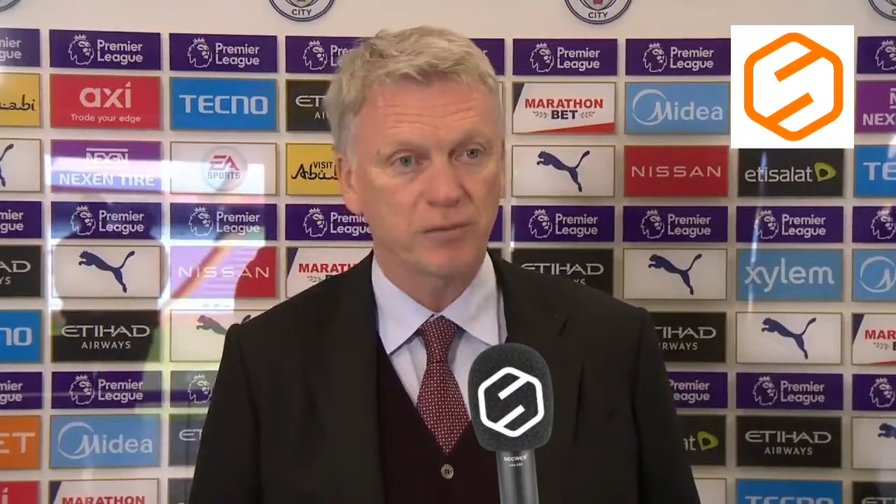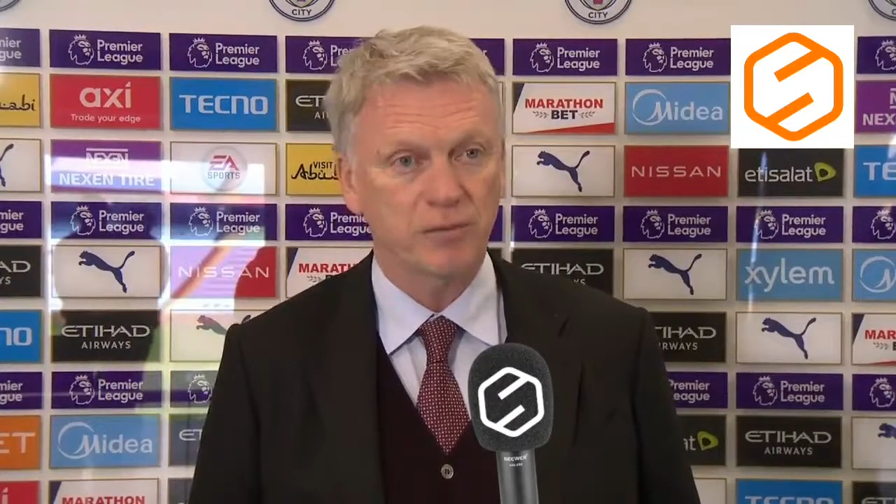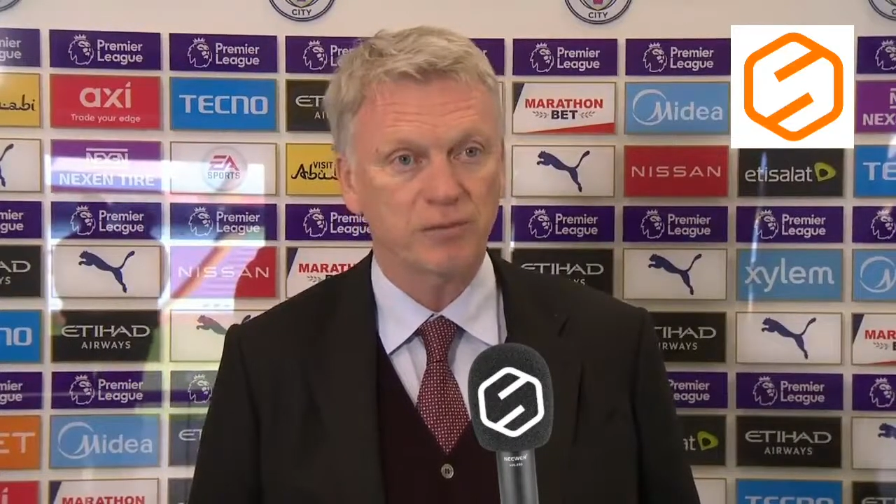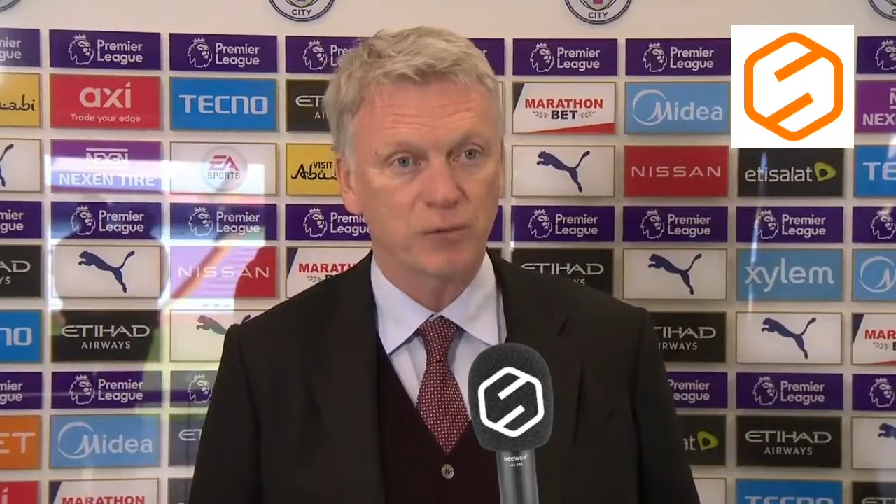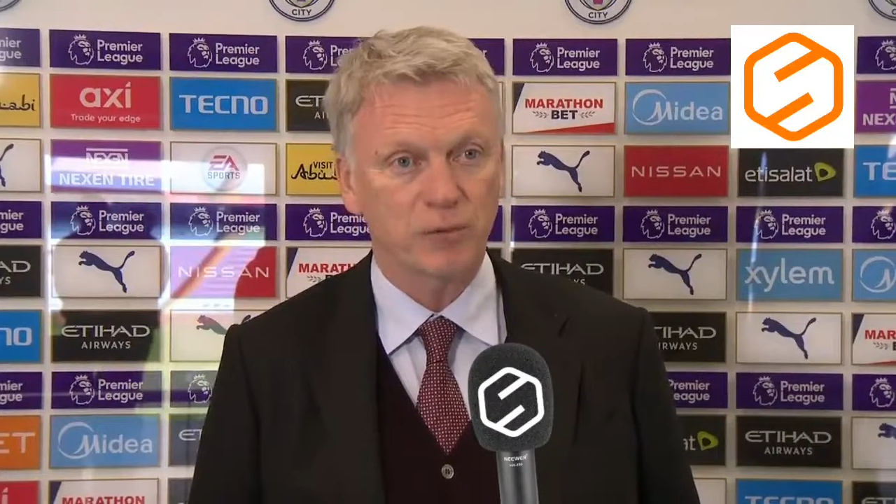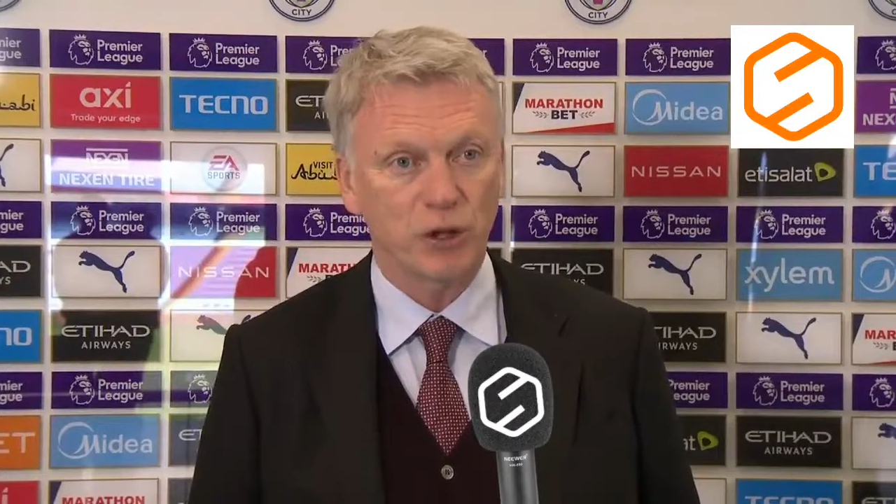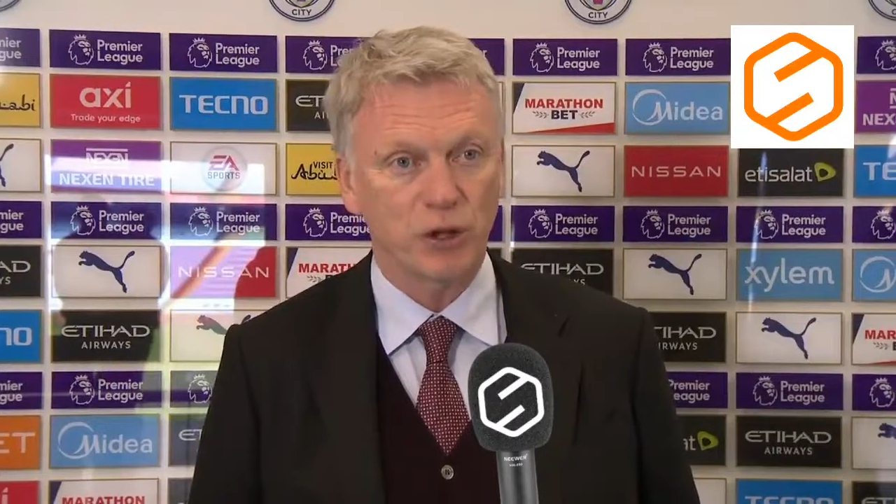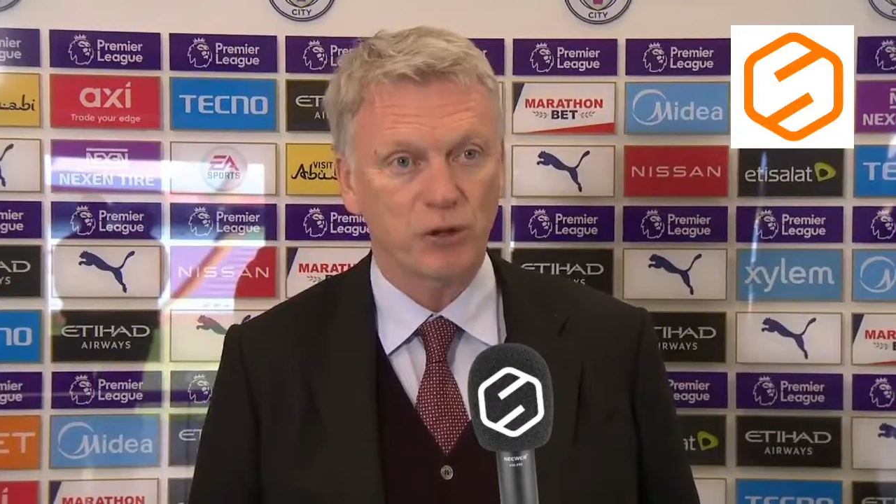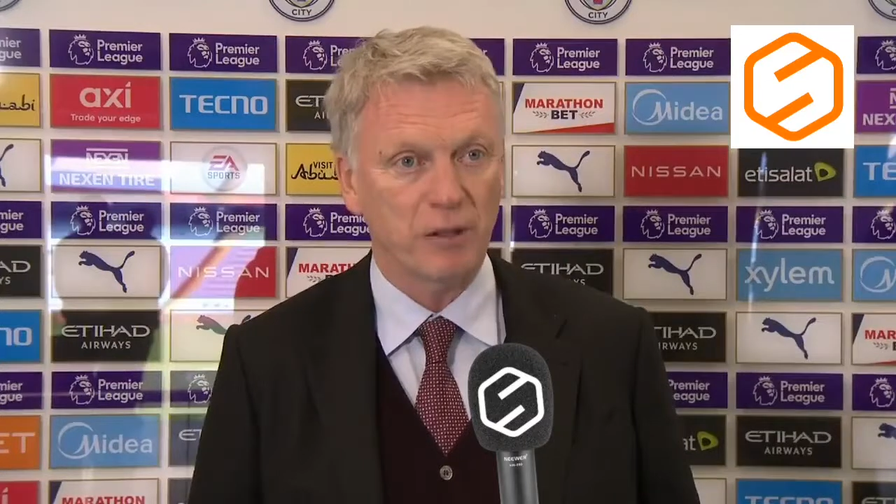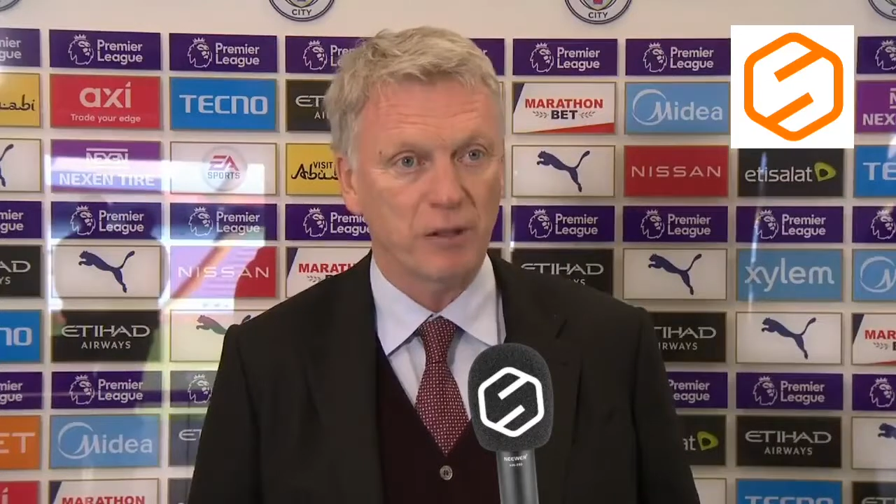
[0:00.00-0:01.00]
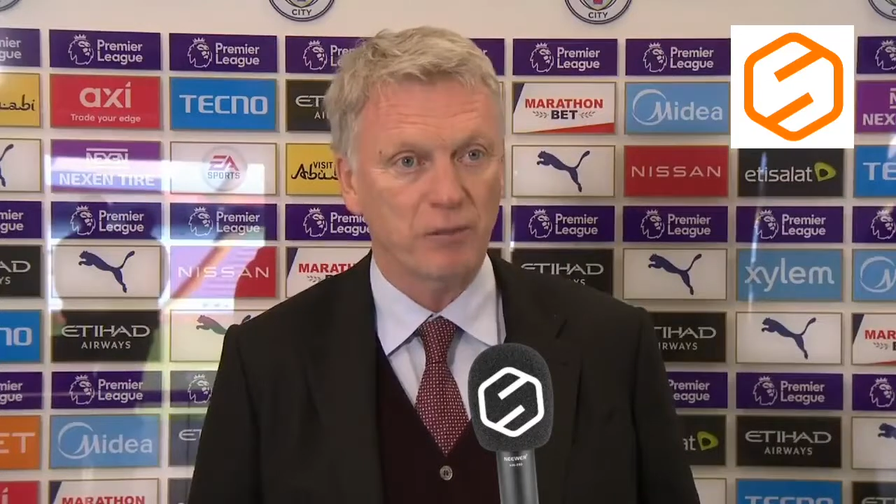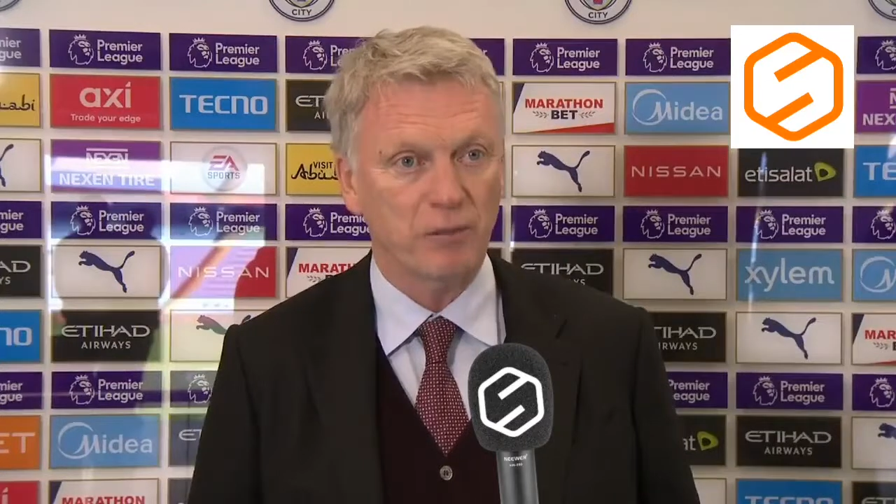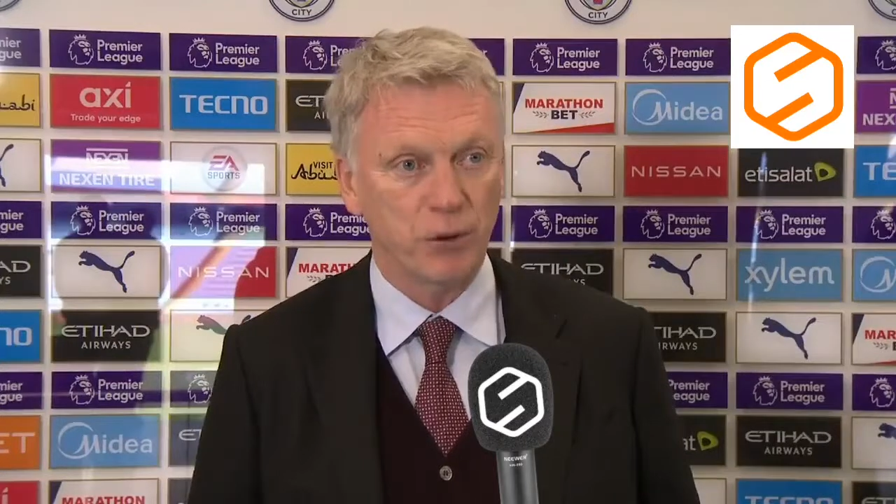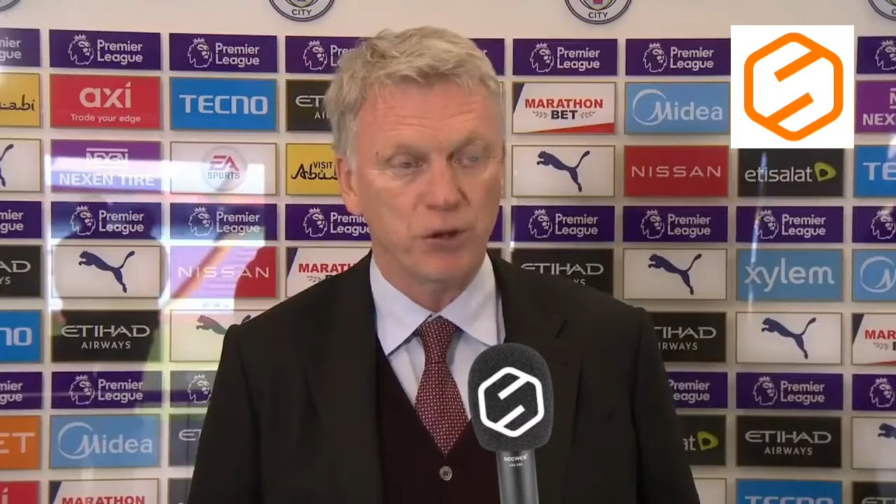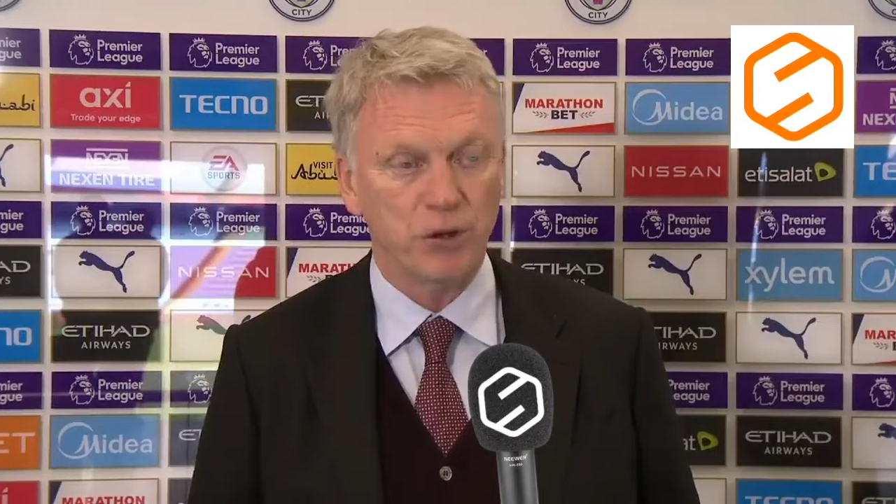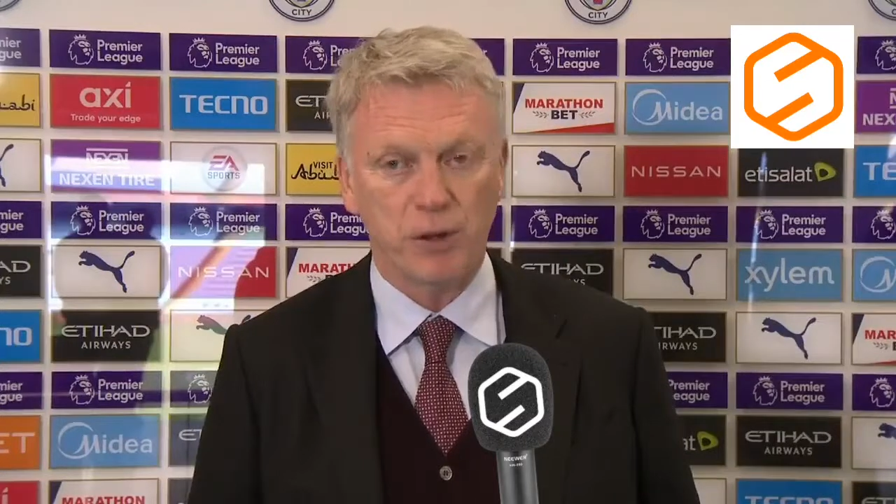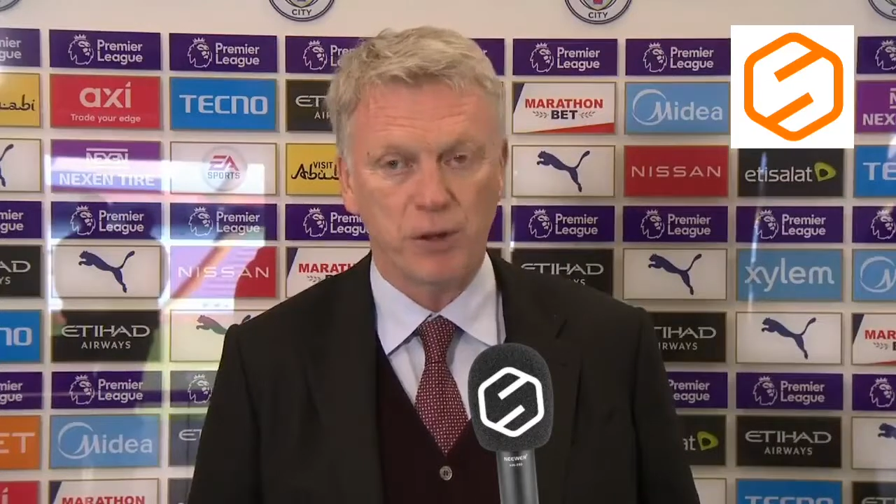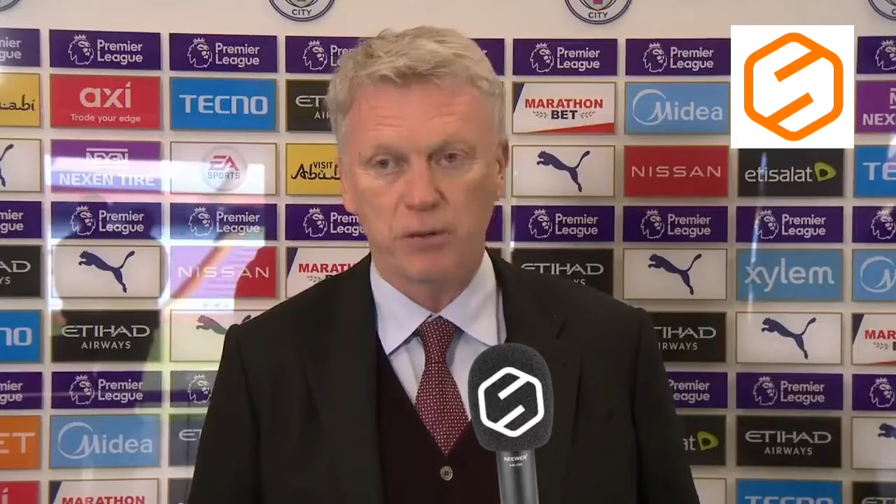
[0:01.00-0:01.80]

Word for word: I'm going to try and push, but